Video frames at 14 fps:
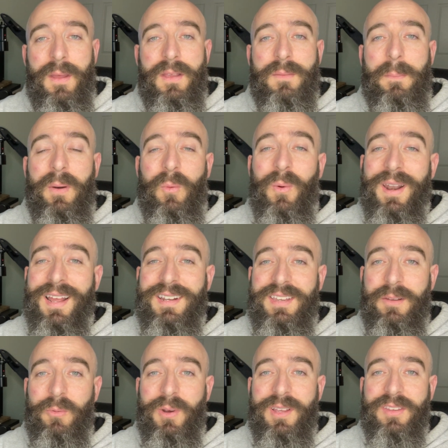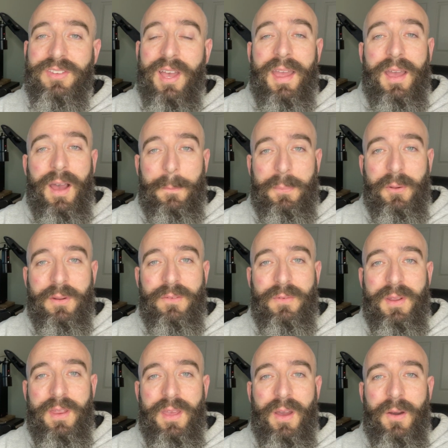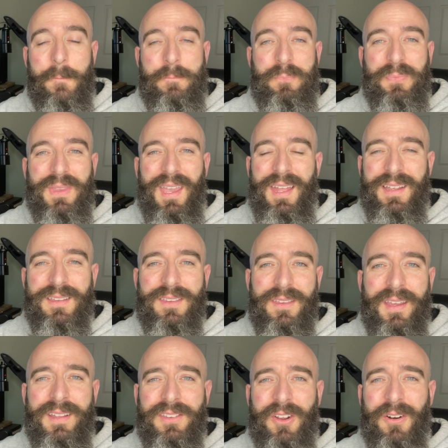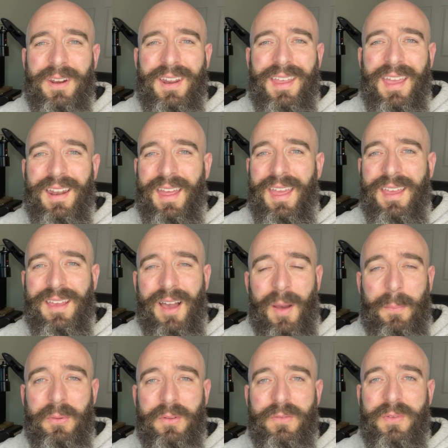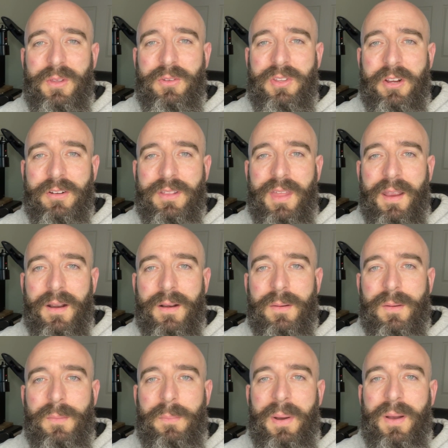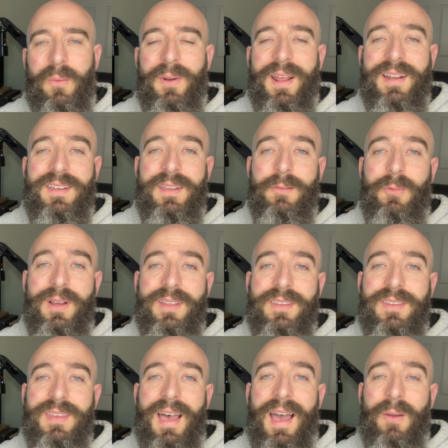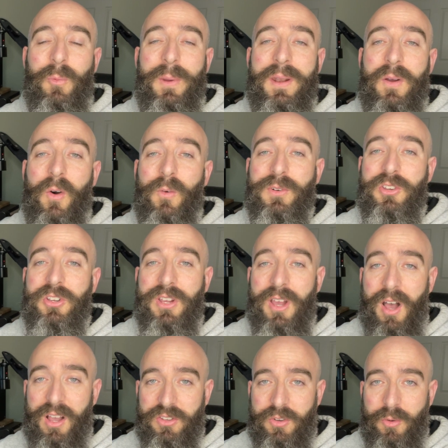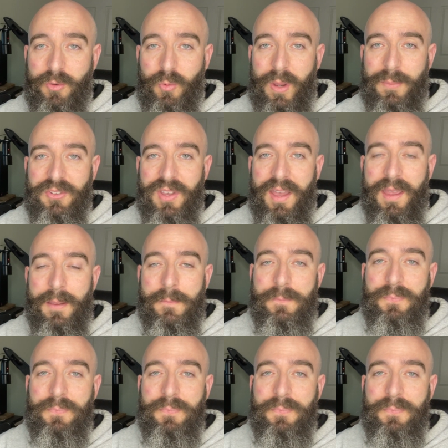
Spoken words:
But what I did was I uploaded the video, and it started to get a couple of views here and there. But what I did was I went over to Costco's website,